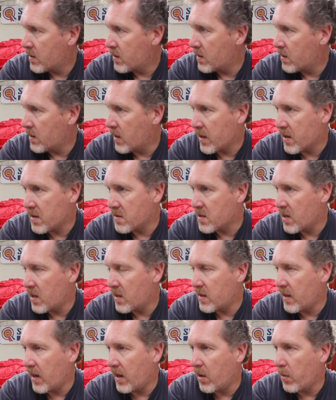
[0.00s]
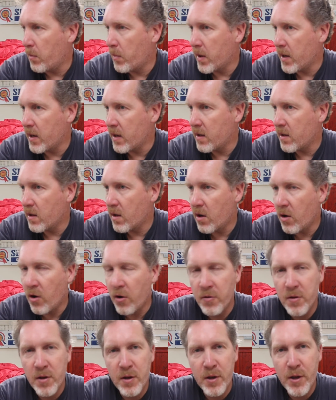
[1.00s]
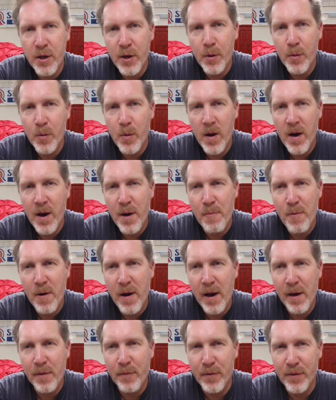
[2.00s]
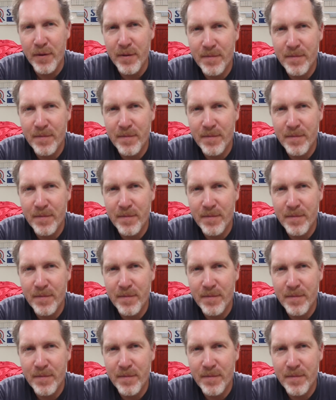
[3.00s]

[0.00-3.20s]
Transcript: Like I said, that'll be on the new arrival.